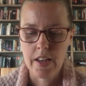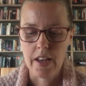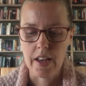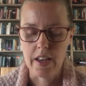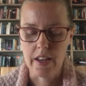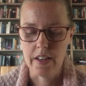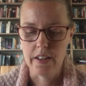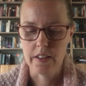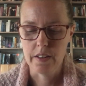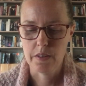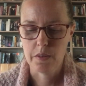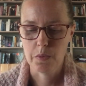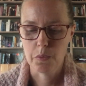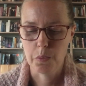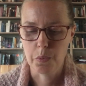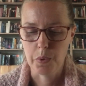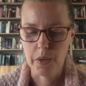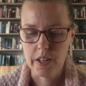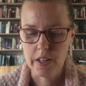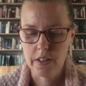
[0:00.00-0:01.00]
And
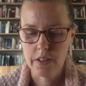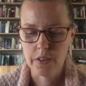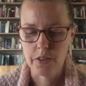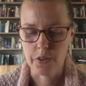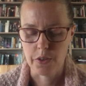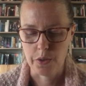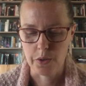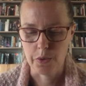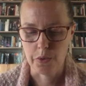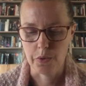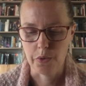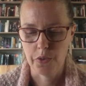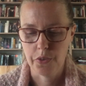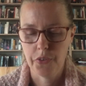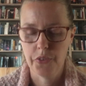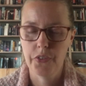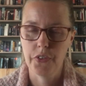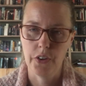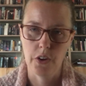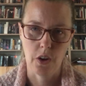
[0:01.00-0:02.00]
when you
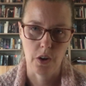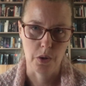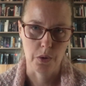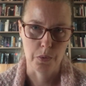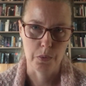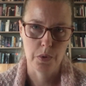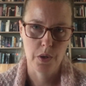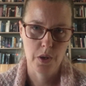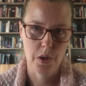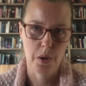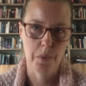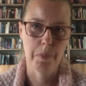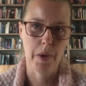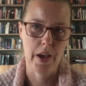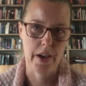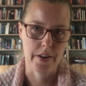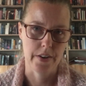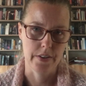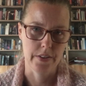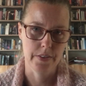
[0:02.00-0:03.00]
follow a
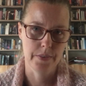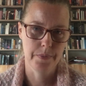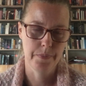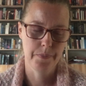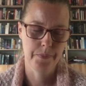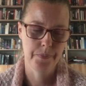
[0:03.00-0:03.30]
pattern,